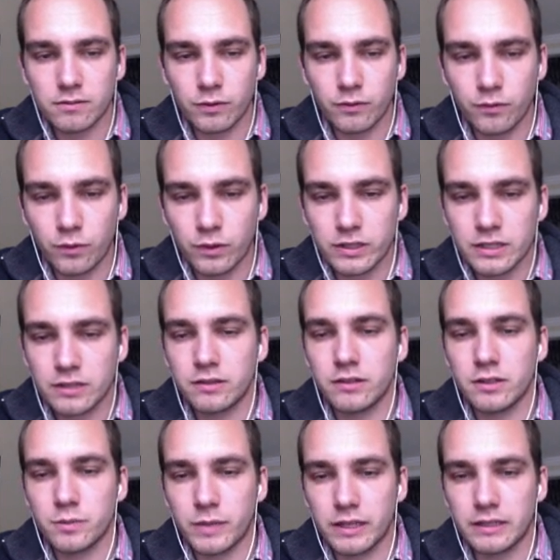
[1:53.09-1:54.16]
with four
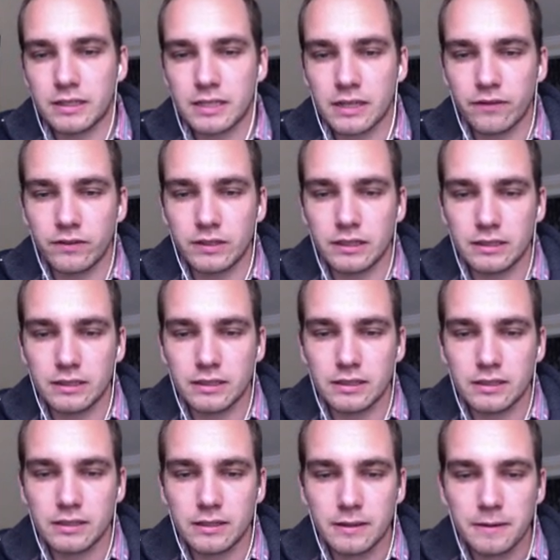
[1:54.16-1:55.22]
cylinders made in the
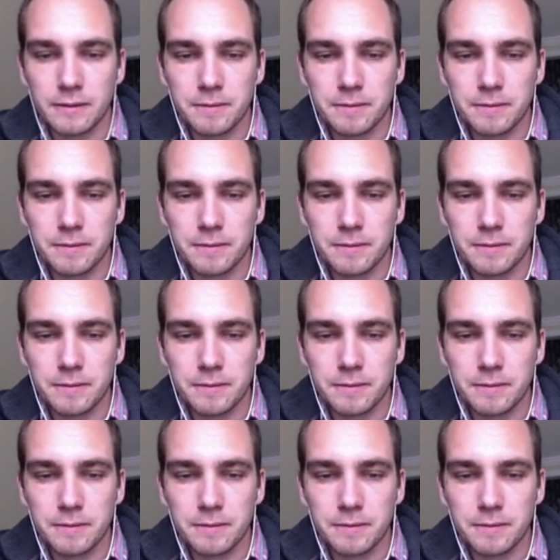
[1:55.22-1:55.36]
70s